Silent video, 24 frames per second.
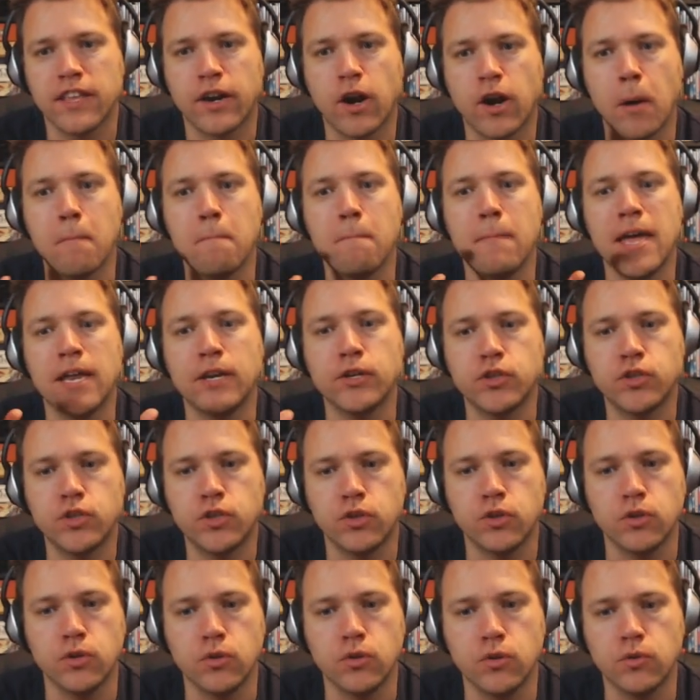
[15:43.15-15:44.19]
that are meant
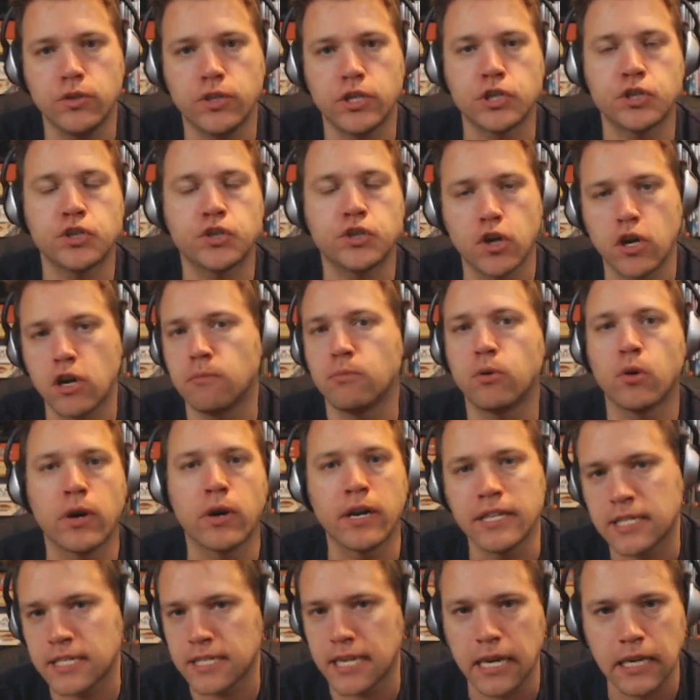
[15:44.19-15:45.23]
to disturb or
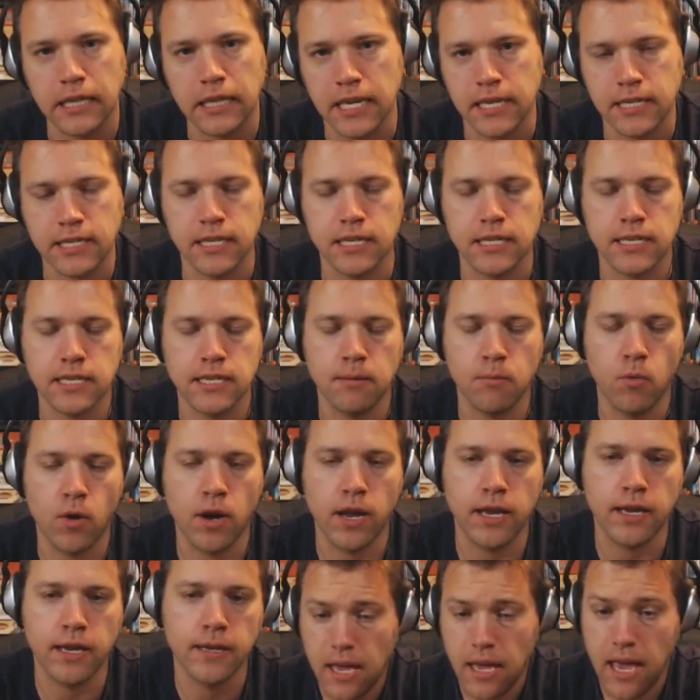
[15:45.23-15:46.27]
unsettle us in some
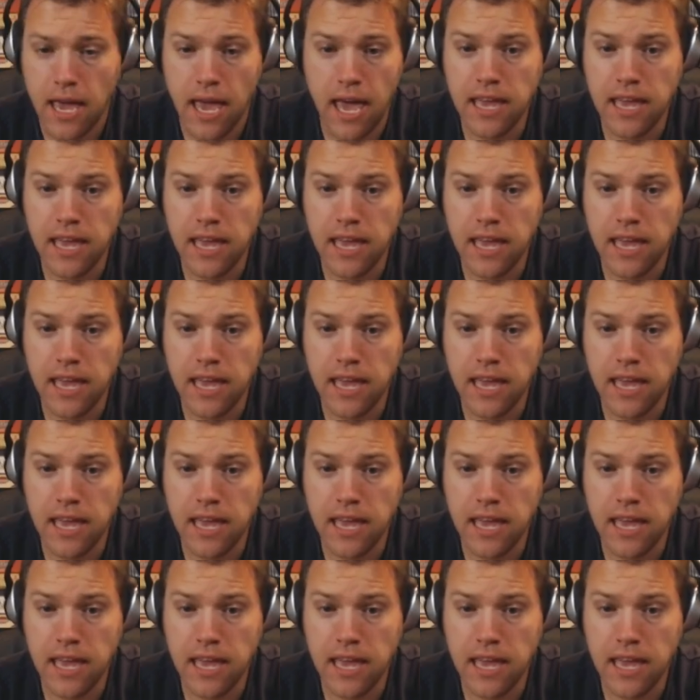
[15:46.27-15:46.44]
way.